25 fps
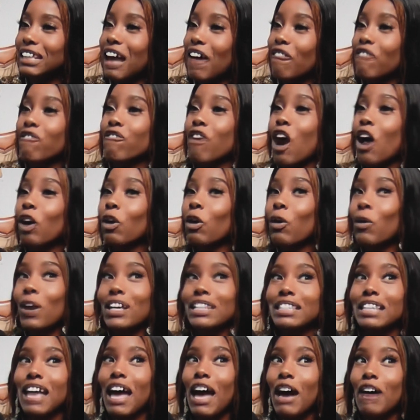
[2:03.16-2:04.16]
that follow
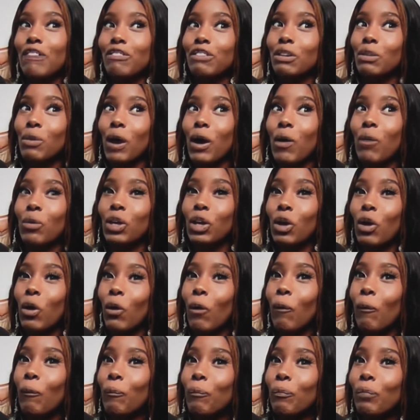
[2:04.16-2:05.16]
us everywhere we
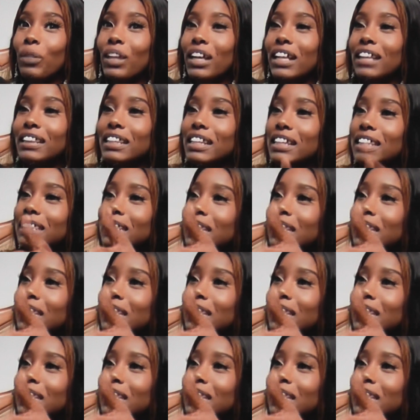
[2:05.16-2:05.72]
go. This